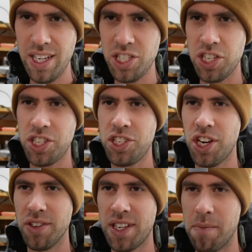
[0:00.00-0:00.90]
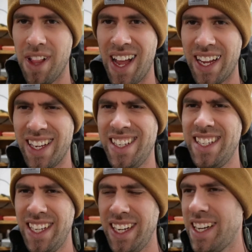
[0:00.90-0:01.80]
just to show some like
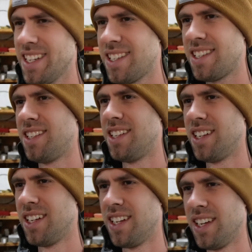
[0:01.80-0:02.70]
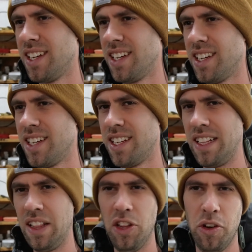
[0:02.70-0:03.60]
tedious,
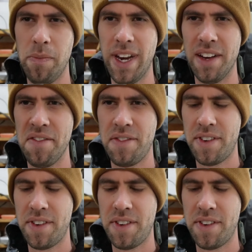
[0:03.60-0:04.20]
little bit of